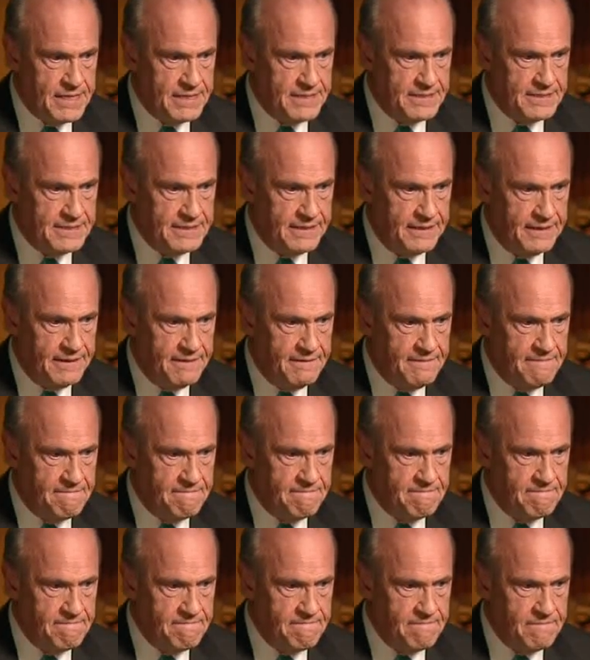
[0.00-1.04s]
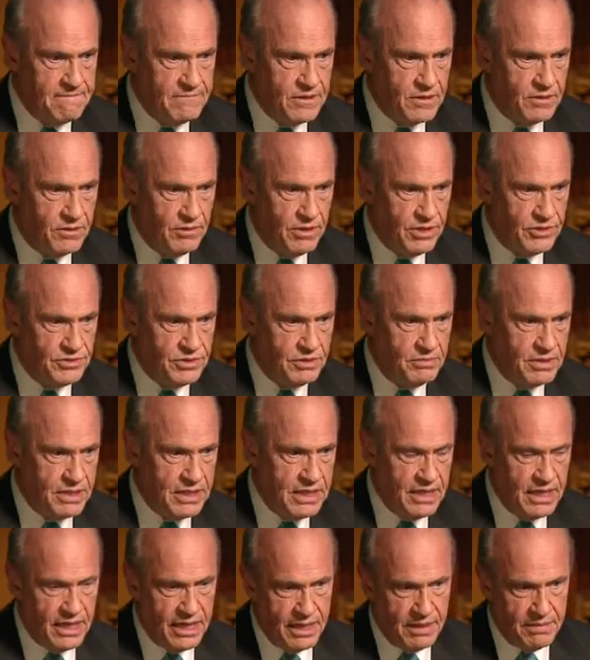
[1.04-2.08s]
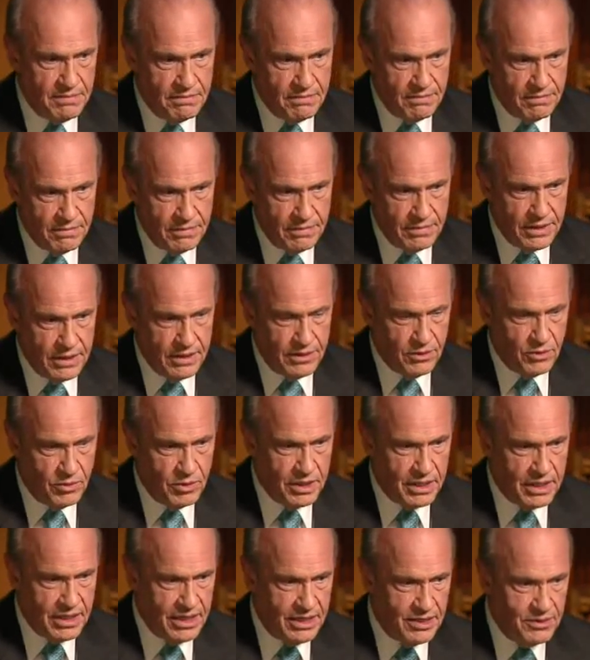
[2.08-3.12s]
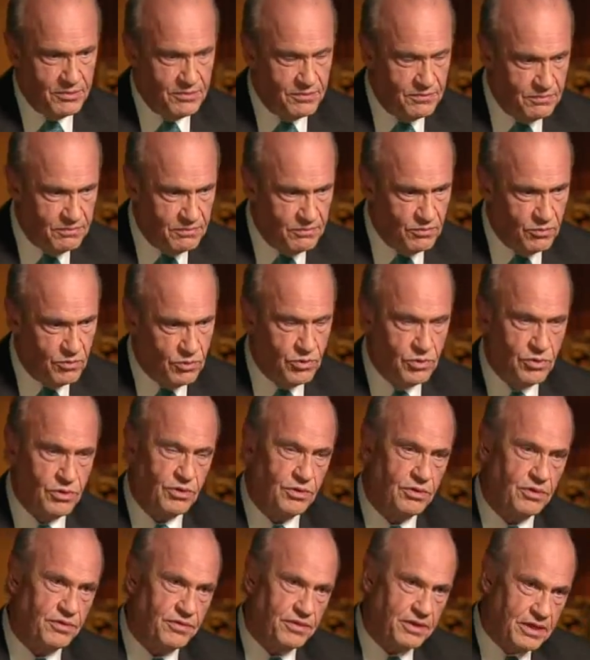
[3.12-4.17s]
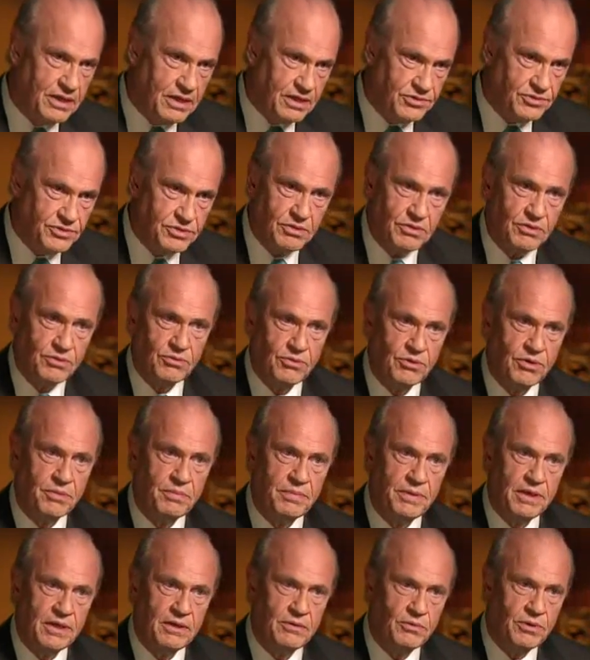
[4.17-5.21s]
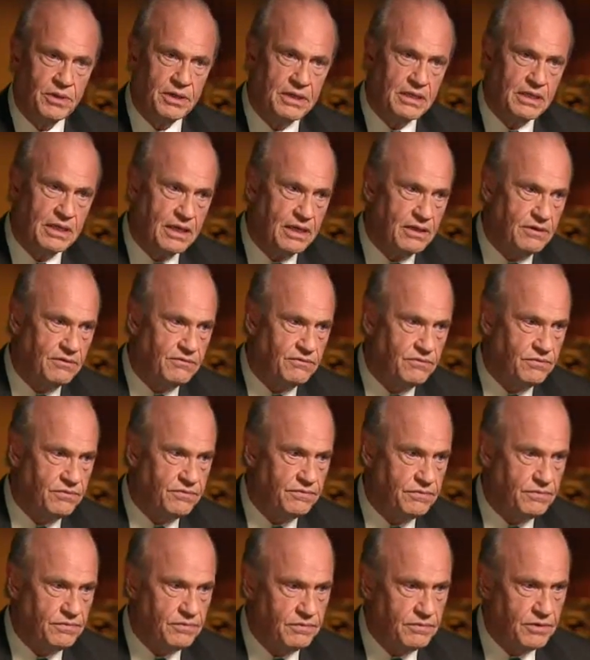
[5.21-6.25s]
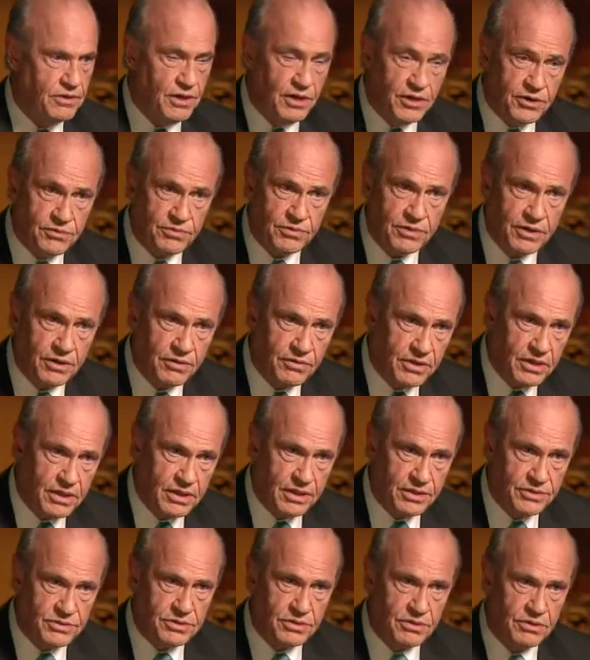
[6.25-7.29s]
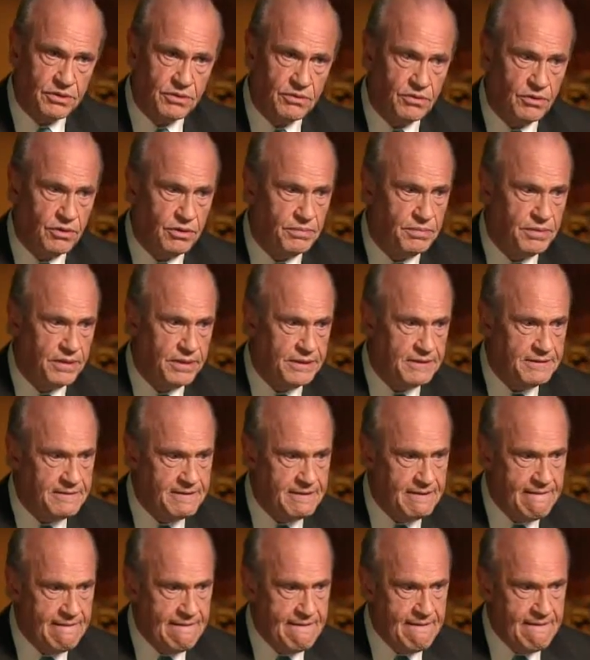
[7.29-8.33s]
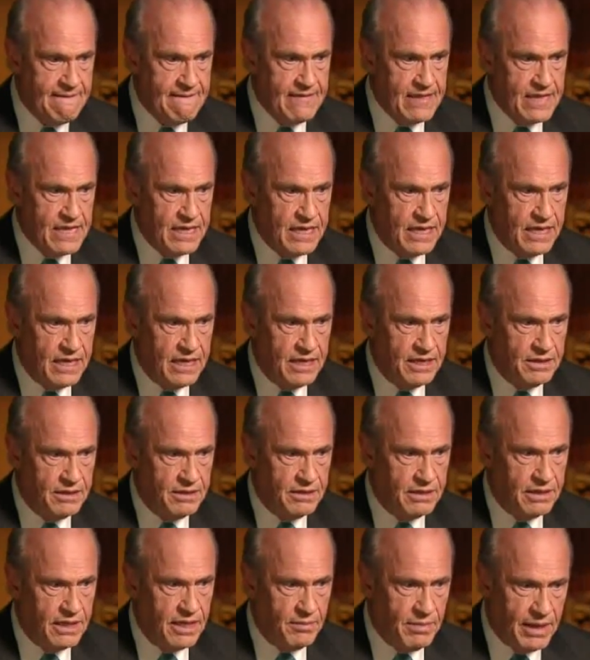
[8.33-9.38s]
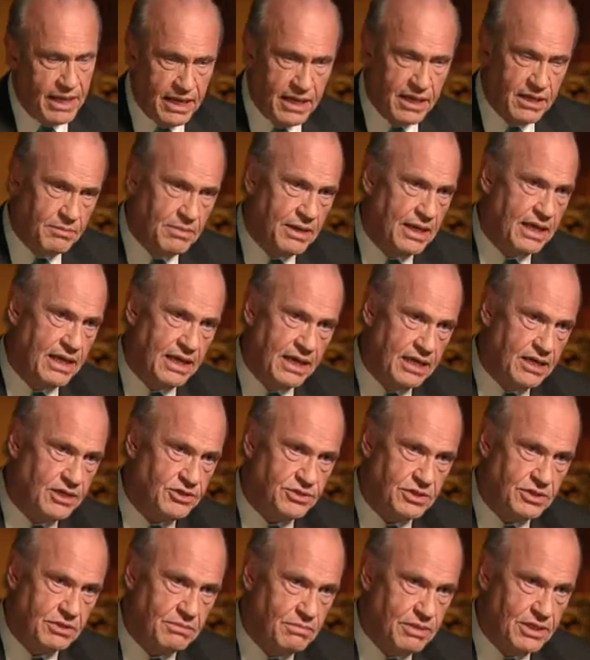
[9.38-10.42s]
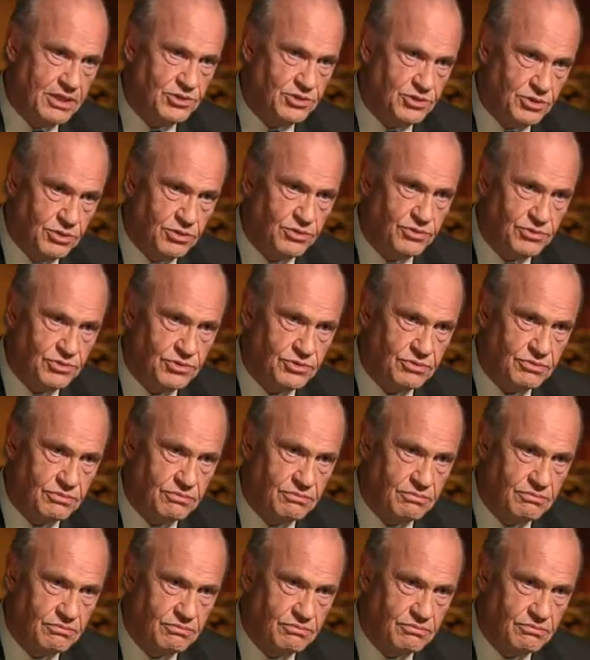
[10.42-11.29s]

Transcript: But the question became, you know, what kind of world are the kids going to grow up in? What kind of country are the kids going to grow up in? And am I at my highest and best use?